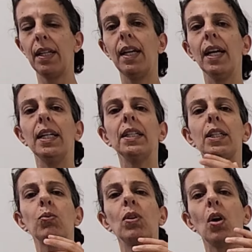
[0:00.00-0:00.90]
and
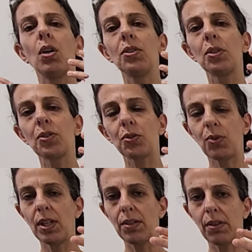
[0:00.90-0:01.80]
it will also
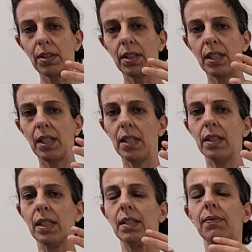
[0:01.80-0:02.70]
strengthen the
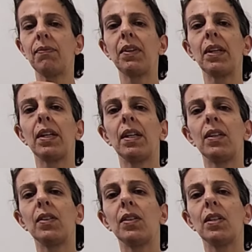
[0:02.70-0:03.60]
kidney.
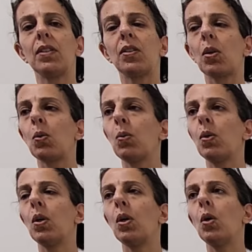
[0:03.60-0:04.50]
So
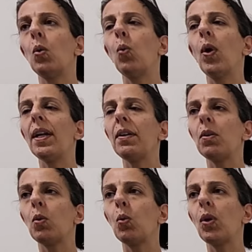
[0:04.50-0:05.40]
when
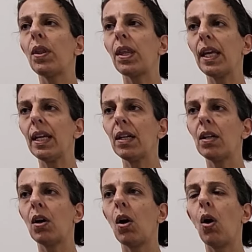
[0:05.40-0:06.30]
we think
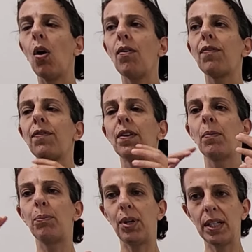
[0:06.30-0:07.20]
of
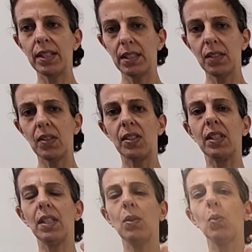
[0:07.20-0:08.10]

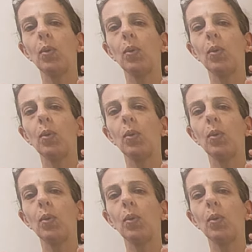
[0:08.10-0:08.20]
pregnancy, we